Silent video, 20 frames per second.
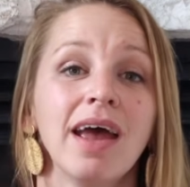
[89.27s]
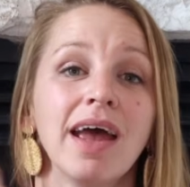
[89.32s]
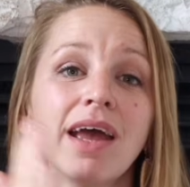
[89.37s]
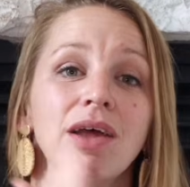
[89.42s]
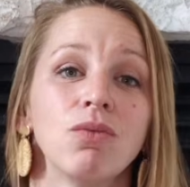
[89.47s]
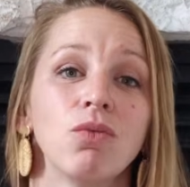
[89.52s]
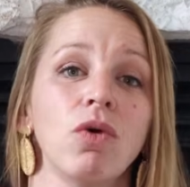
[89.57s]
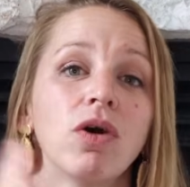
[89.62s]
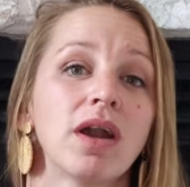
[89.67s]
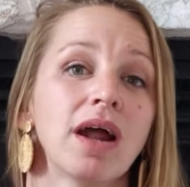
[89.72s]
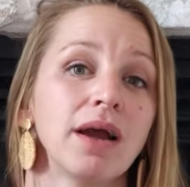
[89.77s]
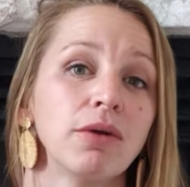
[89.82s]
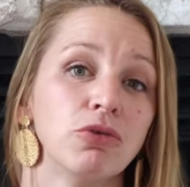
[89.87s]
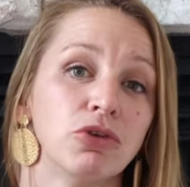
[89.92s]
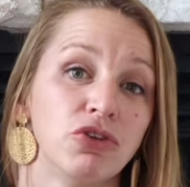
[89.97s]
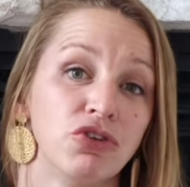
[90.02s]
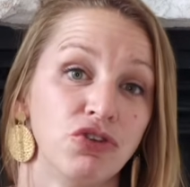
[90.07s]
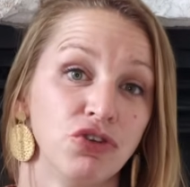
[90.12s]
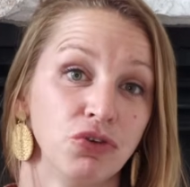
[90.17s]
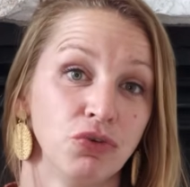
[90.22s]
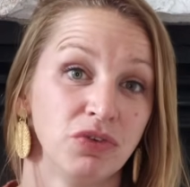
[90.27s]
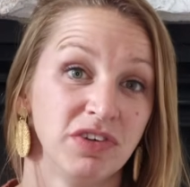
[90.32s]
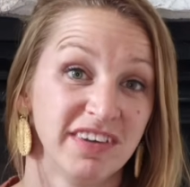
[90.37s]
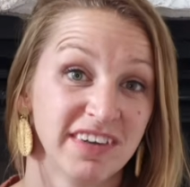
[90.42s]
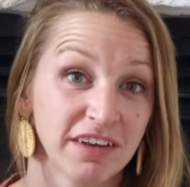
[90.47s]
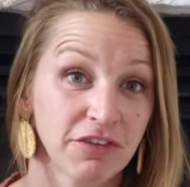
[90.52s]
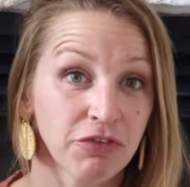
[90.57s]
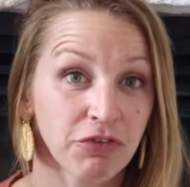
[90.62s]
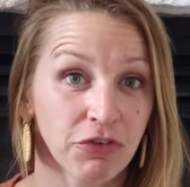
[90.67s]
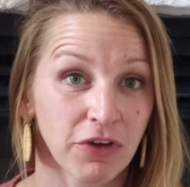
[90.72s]
and what I would do
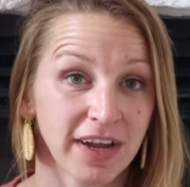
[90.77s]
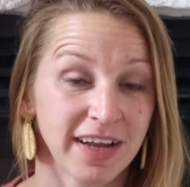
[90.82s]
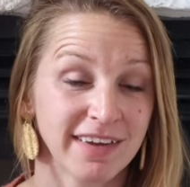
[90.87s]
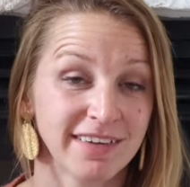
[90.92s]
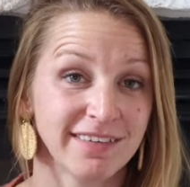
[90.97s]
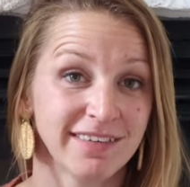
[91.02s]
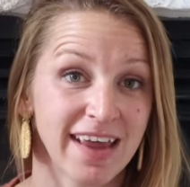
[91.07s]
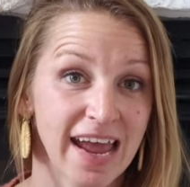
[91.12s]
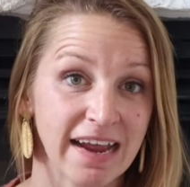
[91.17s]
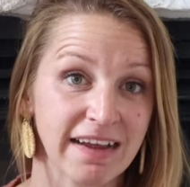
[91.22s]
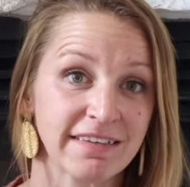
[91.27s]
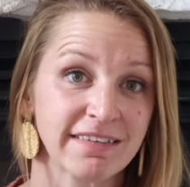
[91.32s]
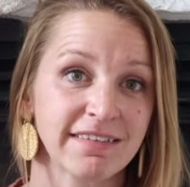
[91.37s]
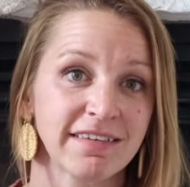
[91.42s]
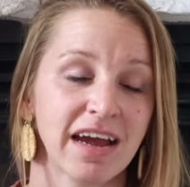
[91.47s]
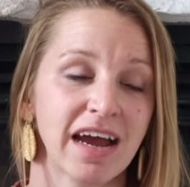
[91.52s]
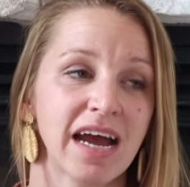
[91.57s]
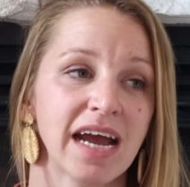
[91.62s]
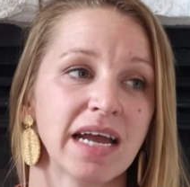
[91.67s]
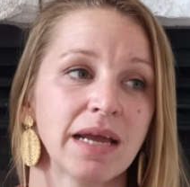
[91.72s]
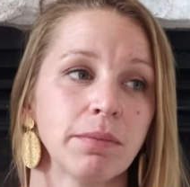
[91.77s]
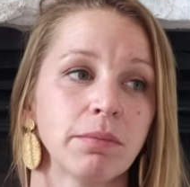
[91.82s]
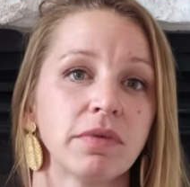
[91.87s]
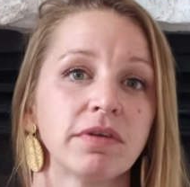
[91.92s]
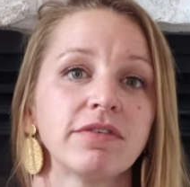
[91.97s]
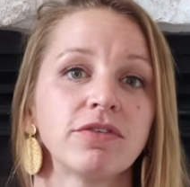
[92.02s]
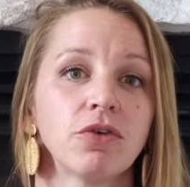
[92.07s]
different next time,